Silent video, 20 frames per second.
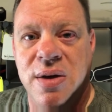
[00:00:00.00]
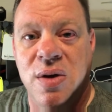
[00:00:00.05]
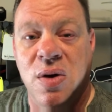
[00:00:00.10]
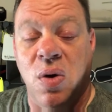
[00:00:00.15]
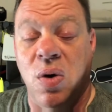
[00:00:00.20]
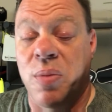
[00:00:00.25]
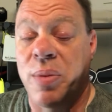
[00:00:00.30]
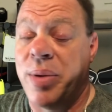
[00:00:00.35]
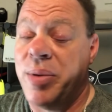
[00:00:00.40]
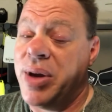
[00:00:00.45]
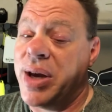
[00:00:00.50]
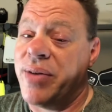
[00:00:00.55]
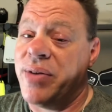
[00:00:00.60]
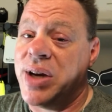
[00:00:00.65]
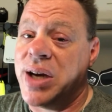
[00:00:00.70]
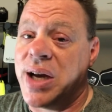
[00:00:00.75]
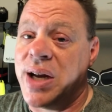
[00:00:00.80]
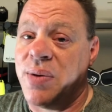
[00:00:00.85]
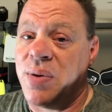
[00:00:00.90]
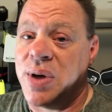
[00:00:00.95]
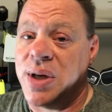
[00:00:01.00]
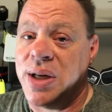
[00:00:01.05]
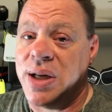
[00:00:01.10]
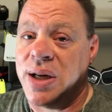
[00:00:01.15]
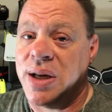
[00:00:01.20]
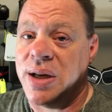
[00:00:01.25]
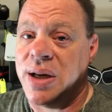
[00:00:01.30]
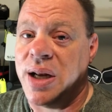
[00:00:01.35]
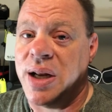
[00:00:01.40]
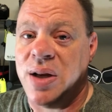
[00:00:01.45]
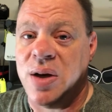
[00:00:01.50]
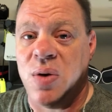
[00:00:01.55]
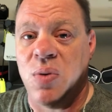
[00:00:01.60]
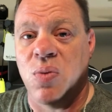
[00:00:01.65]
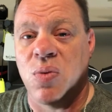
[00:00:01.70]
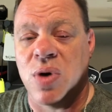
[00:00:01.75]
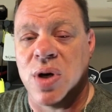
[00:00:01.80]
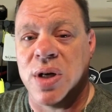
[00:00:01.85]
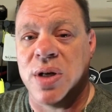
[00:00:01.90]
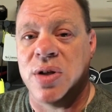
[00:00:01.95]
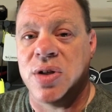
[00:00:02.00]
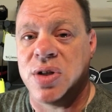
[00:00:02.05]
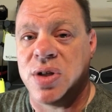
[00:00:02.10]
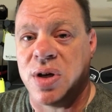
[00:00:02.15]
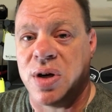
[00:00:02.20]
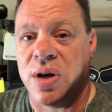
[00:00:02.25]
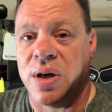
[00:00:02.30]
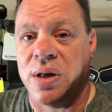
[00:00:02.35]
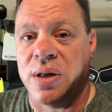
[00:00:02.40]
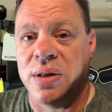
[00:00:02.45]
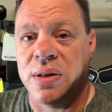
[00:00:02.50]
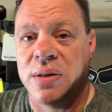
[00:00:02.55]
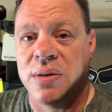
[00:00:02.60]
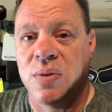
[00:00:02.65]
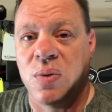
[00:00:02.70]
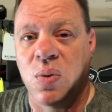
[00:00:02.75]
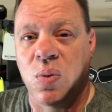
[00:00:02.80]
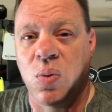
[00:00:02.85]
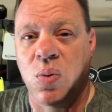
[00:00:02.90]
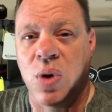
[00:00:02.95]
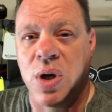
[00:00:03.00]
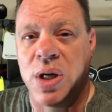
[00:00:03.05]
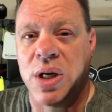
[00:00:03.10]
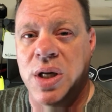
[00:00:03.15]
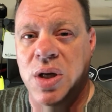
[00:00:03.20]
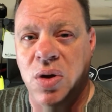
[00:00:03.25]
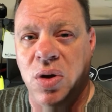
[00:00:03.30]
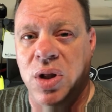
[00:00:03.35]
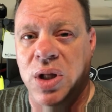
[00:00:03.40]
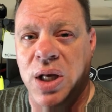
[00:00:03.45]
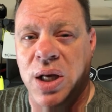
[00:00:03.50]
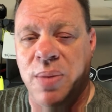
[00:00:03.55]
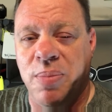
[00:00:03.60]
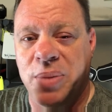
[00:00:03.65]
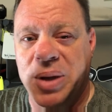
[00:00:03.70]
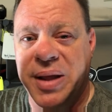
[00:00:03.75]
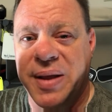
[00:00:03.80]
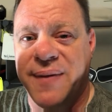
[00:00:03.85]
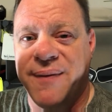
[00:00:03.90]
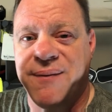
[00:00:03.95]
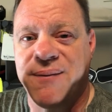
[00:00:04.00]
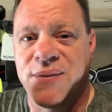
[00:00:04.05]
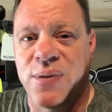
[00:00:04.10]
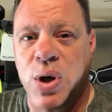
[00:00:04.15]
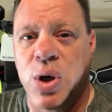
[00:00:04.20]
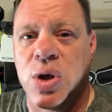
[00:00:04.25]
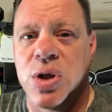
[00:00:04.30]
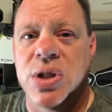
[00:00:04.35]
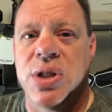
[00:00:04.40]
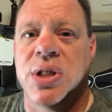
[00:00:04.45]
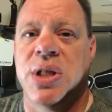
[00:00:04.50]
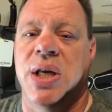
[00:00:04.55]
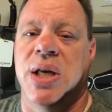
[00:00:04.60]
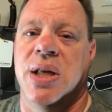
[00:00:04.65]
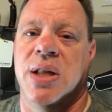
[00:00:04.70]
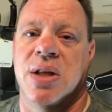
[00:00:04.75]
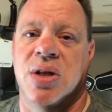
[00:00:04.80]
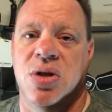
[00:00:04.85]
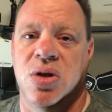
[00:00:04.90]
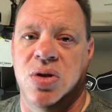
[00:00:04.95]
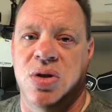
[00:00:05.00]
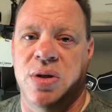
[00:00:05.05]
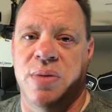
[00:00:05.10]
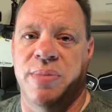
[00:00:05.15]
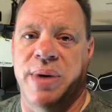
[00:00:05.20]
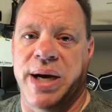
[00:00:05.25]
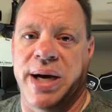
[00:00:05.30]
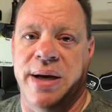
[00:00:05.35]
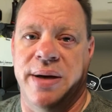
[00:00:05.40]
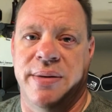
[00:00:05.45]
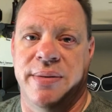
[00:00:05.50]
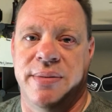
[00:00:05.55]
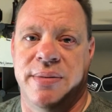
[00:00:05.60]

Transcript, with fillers: Or maybe you haven't got one yet and you want to start. What do you think be the first thing that you should buy?